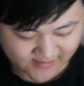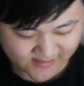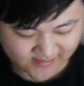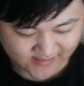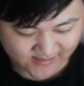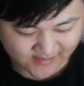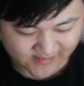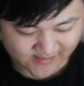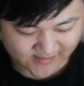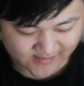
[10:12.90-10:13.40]

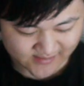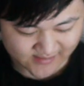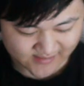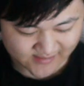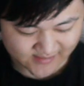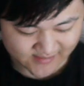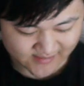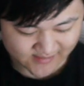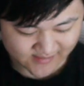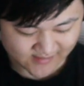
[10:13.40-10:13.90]

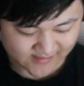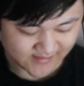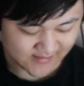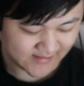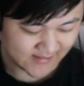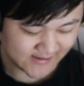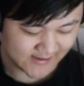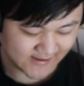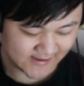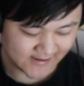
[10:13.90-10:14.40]

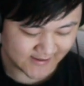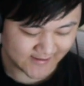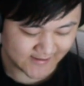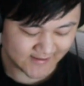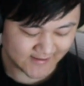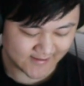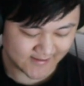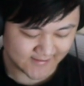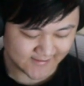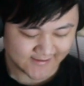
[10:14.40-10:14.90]

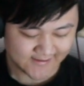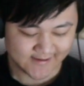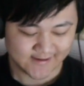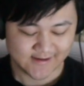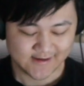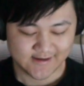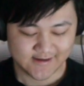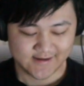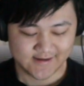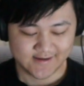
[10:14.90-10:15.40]

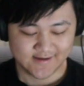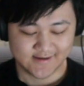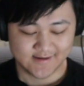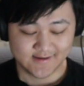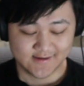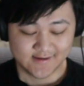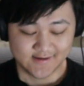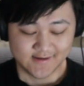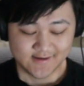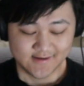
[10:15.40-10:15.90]

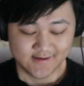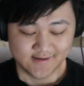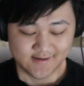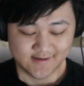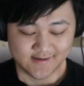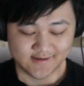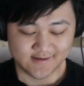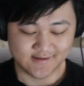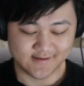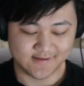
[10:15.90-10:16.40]

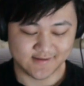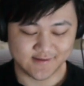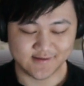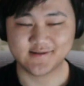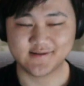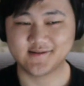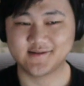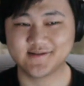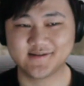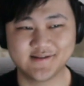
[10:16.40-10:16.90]

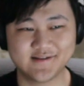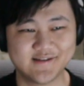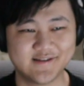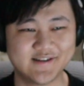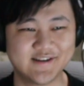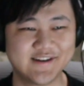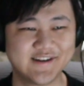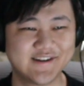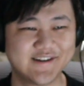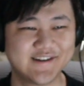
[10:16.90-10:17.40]
(no one is talking)